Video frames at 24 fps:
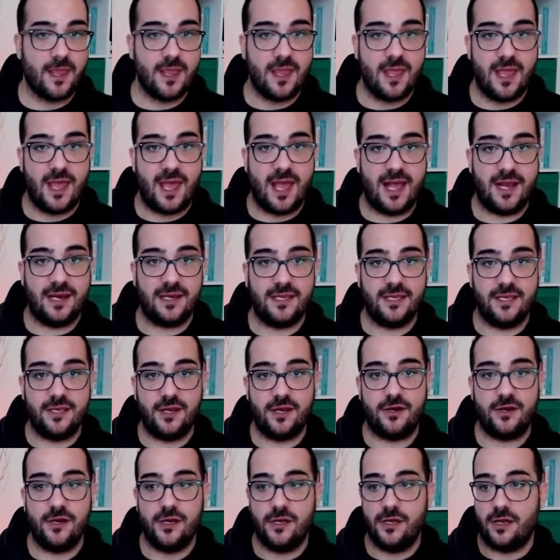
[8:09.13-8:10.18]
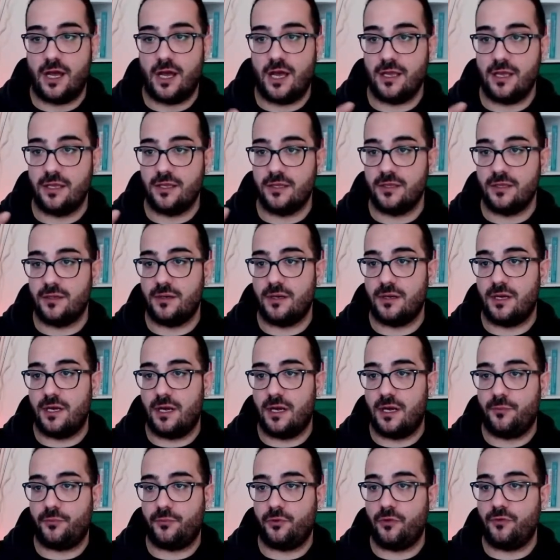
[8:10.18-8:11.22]
And here I
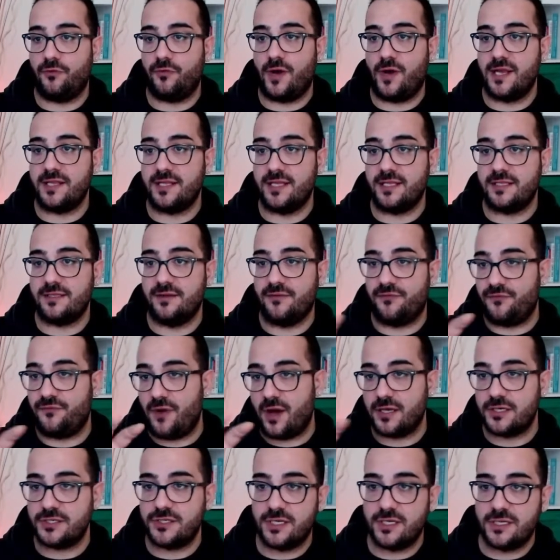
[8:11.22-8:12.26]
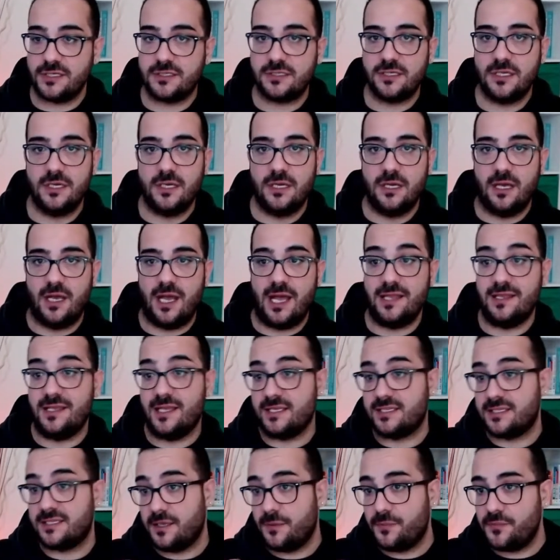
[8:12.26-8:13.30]
provided the functions and the
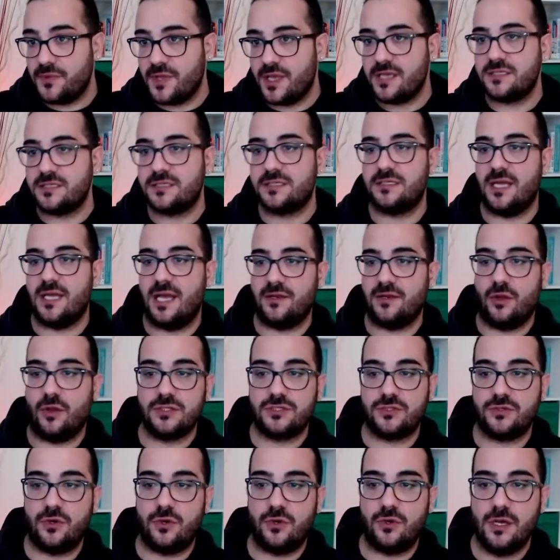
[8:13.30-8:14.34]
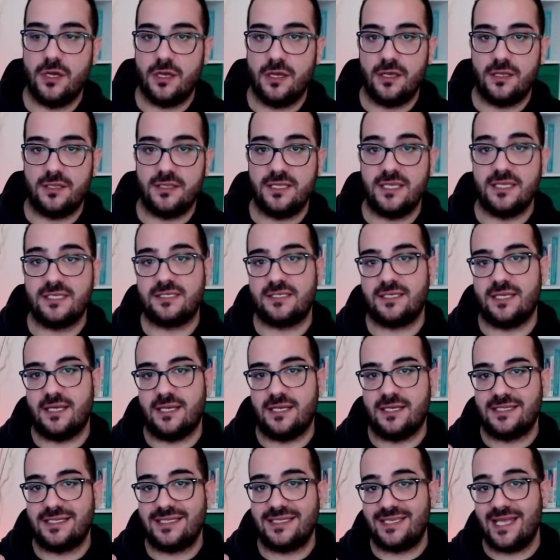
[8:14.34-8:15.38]
steepness, and also this
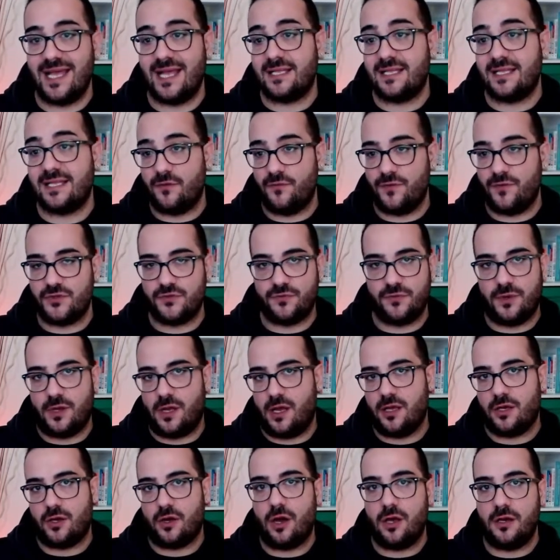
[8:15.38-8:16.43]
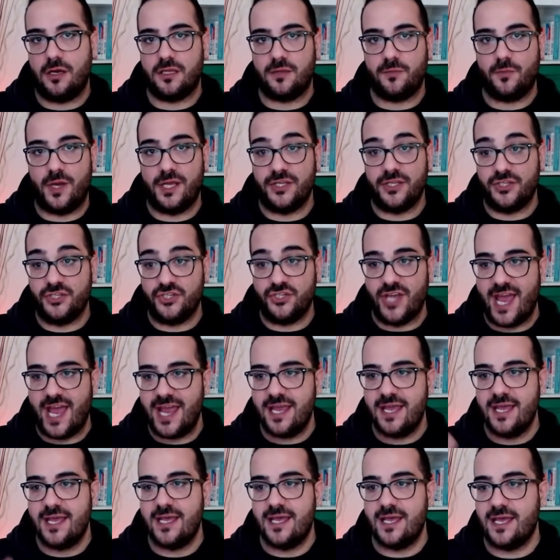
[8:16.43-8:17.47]
set, which I call it by
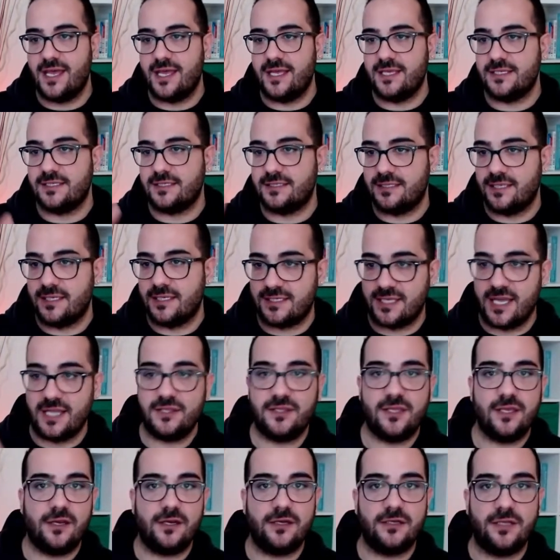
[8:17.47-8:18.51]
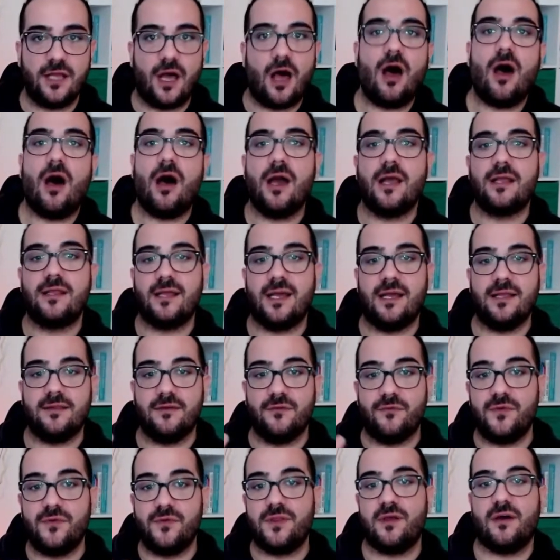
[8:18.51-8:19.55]
J, is the center, the height, and
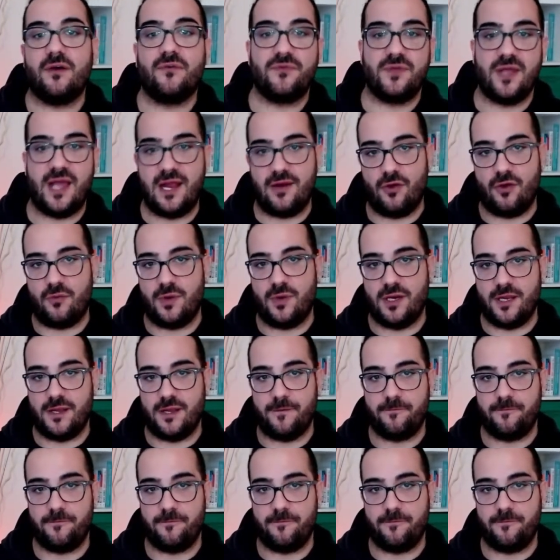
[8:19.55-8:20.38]
the width of the anomaly.